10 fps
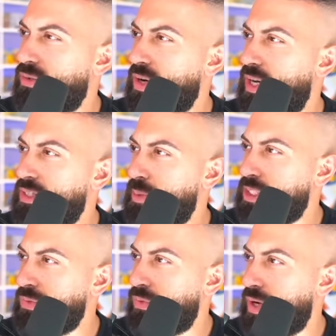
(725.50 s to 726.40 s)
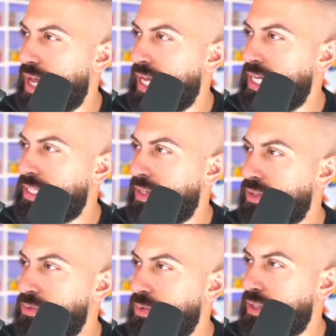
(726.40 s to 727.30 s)
for an, especially for an eight. That
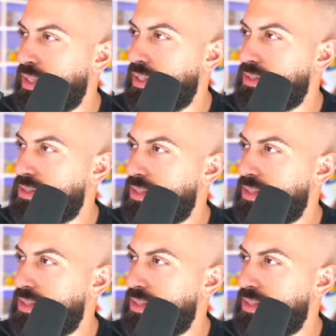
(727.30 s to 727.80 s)
looks really nice.